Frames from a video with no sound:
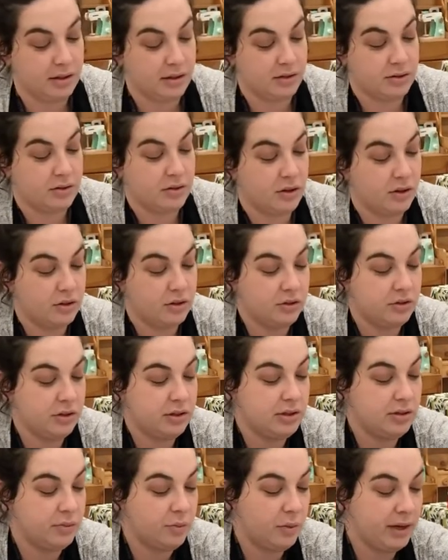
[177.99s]
So
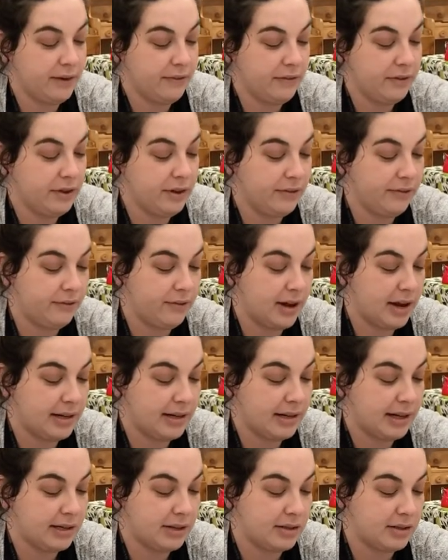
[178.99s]
just whatever you find
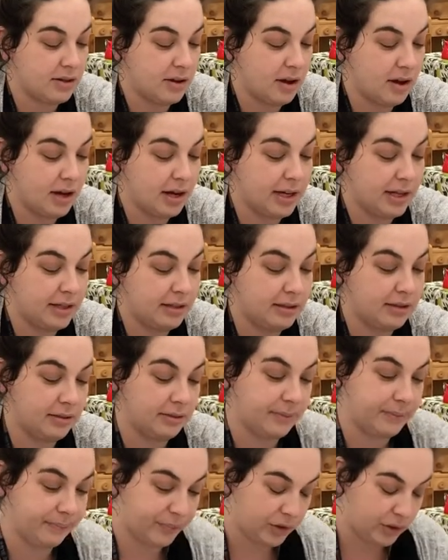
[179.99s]
outside,
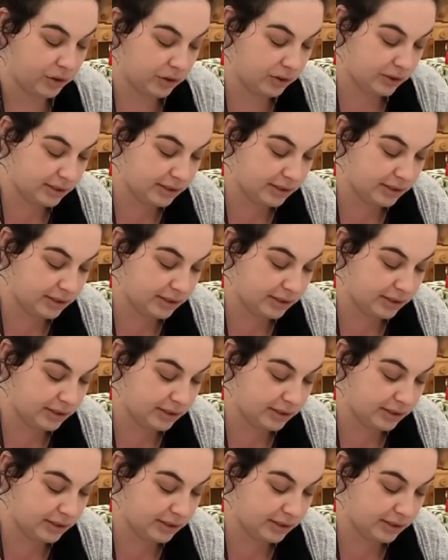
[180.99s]
use